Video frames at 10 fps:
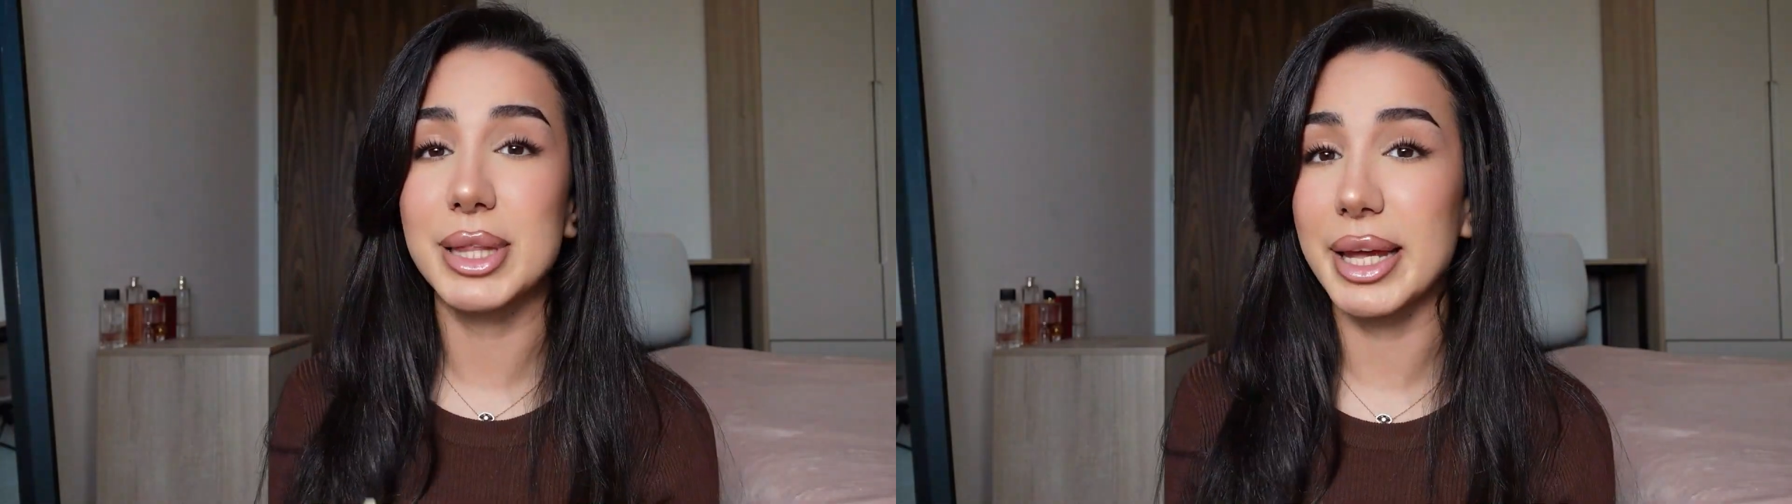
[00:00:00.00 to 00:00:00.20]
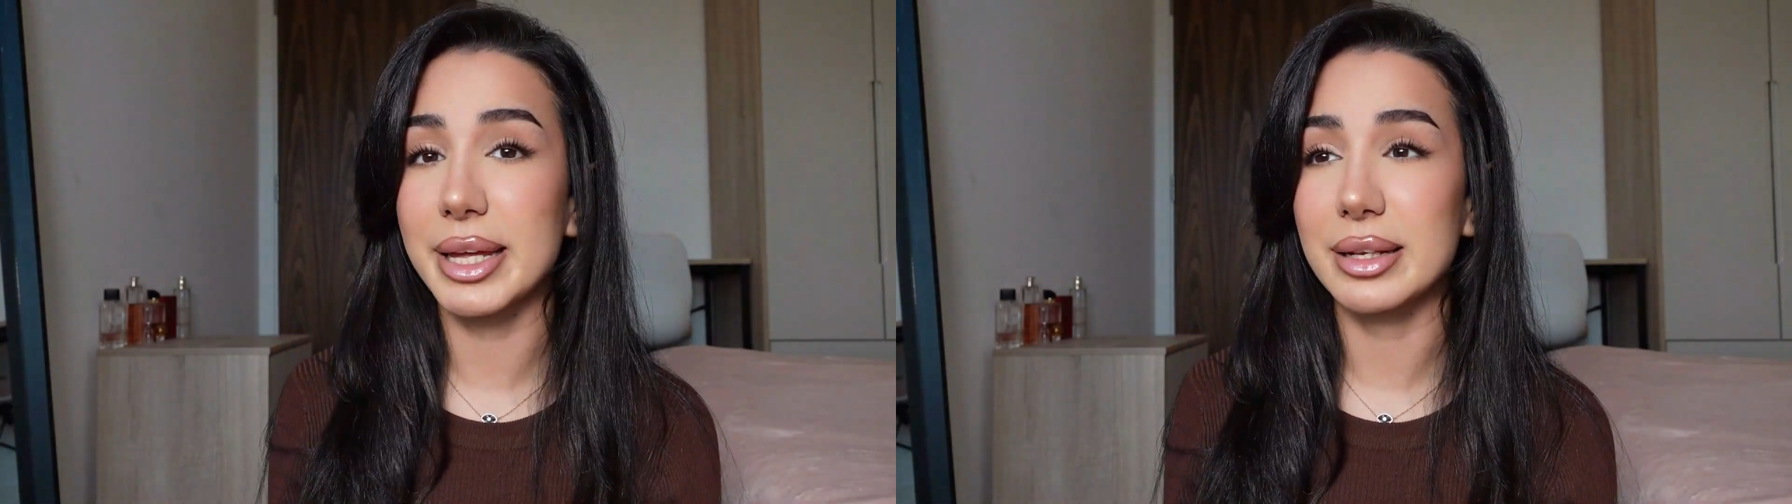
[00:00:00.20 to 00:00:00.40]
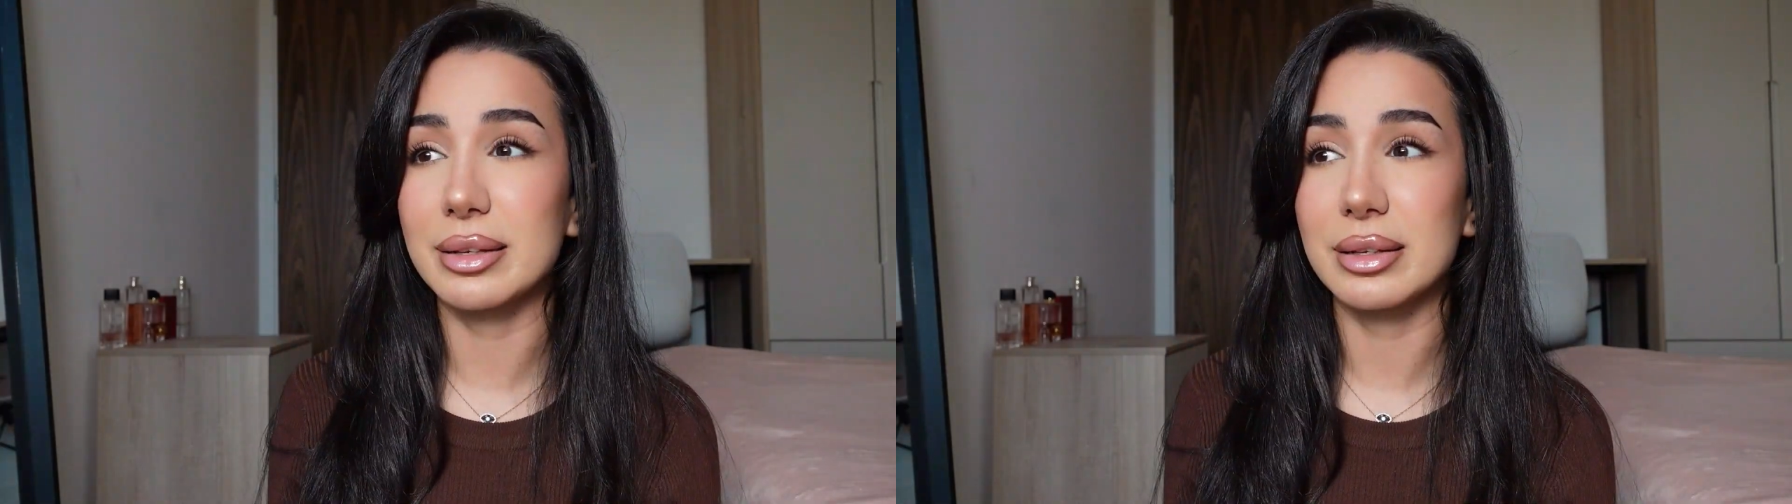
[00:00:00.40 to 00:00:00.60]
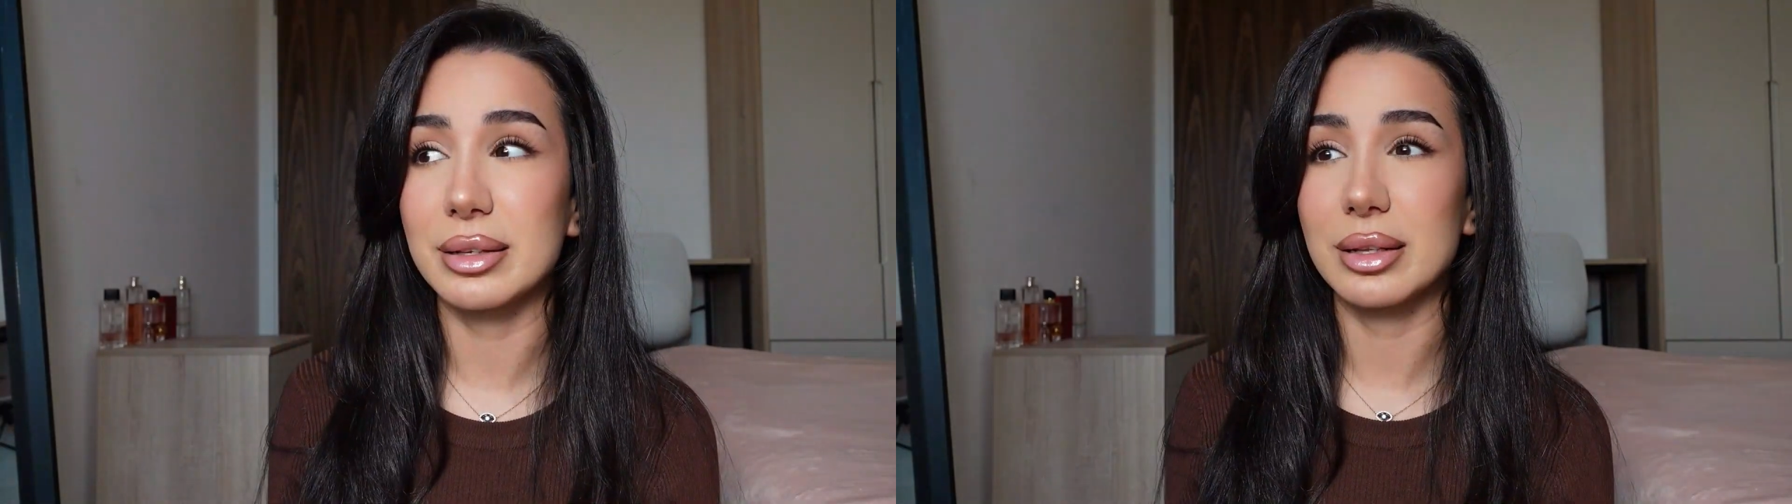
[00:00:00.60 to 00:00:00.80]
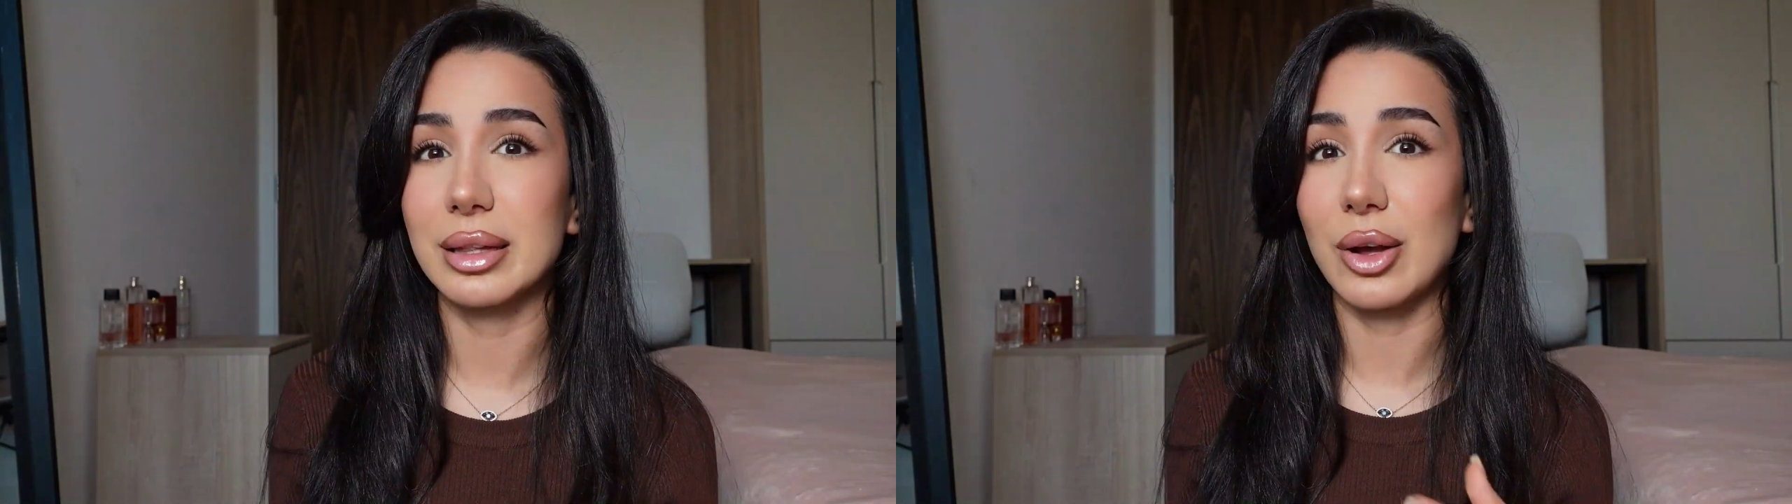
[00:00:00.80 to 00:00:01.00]
it in
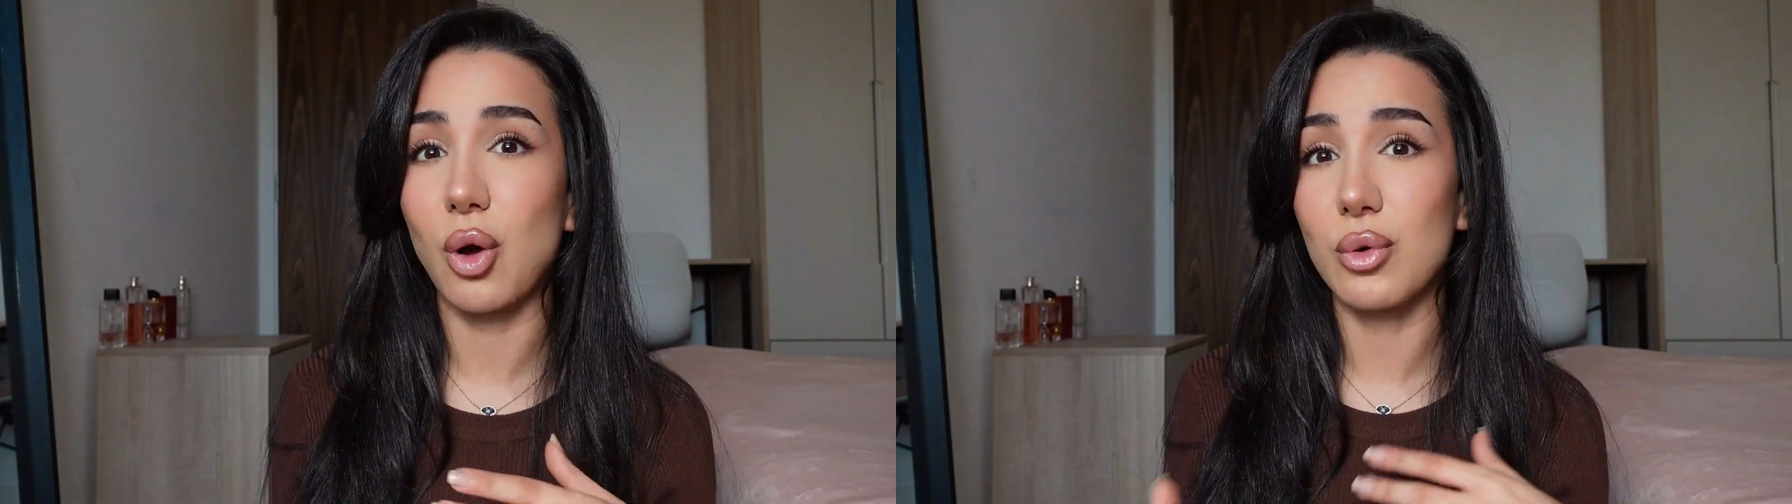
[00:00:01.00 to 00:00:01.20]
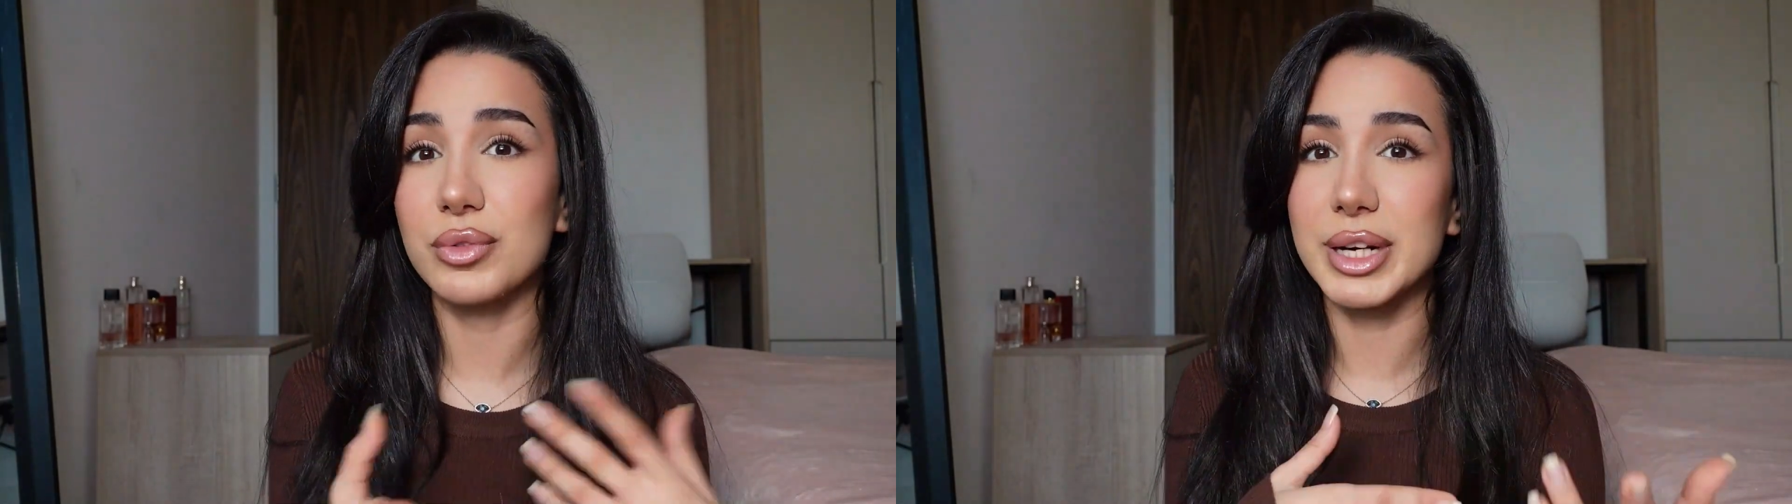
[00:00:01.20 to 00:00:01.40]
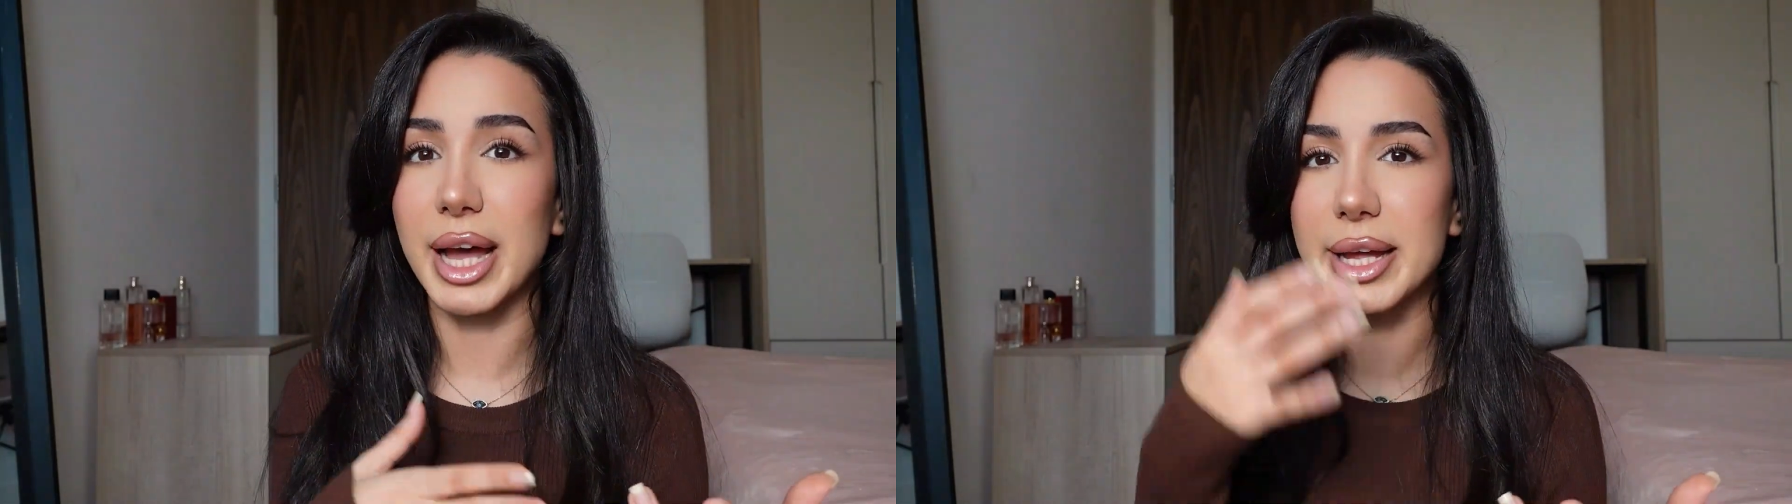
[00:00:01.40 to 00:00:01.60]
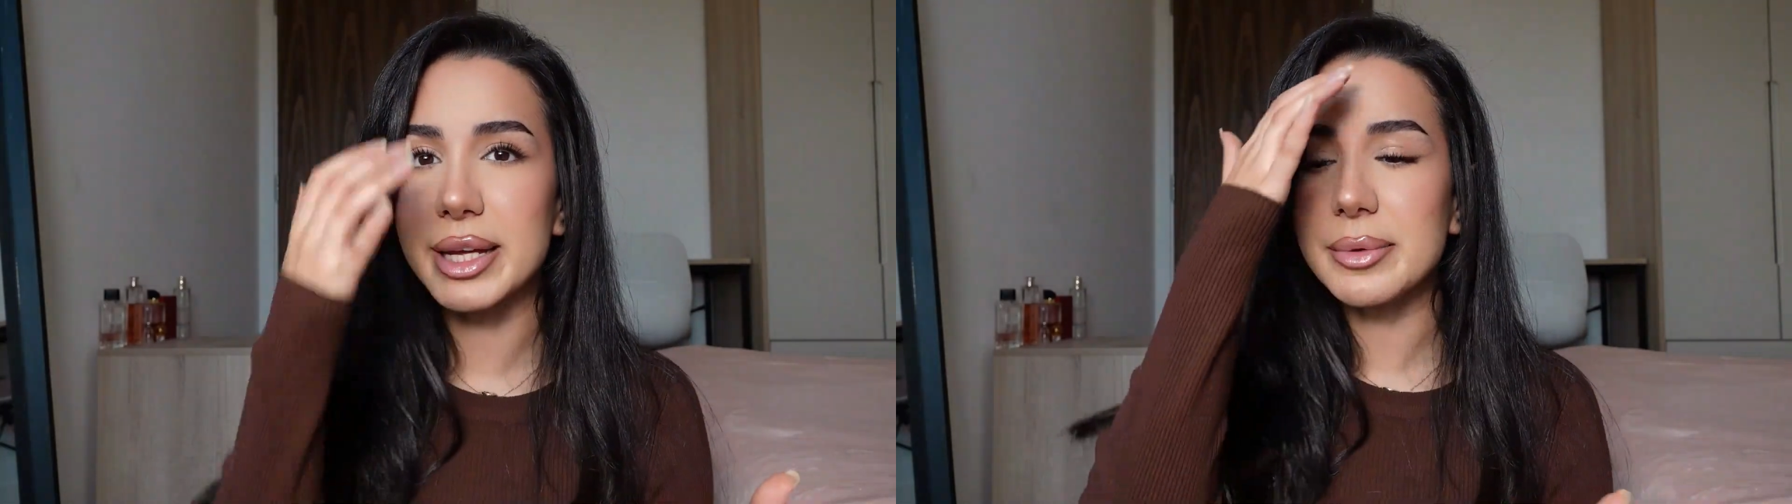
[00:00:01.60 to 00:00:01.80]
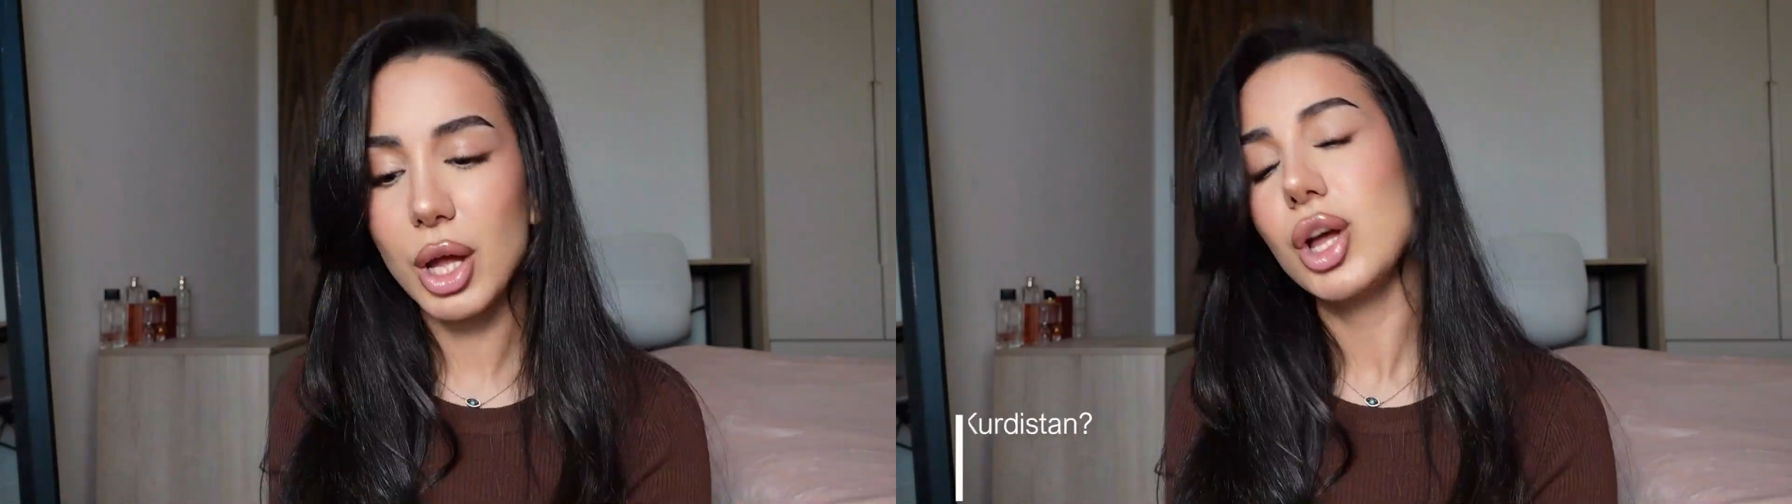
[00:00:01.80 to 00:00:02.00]
like overnight.